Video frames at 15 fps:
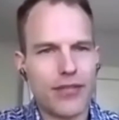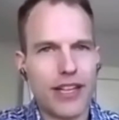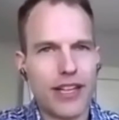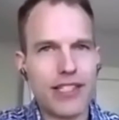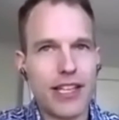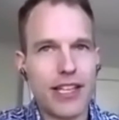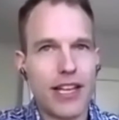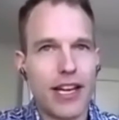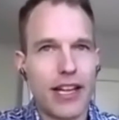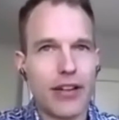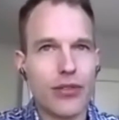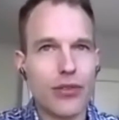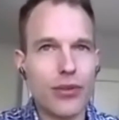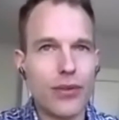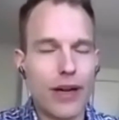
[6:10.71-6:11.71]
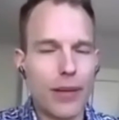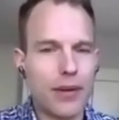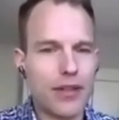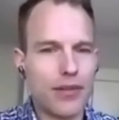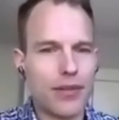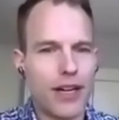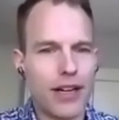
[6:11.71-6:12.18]
I say I grew up in
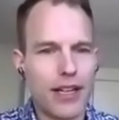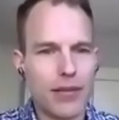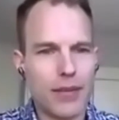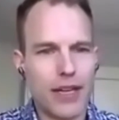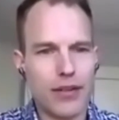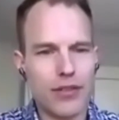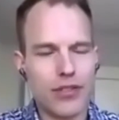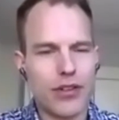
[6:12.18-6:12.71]
the Rocky Mountains,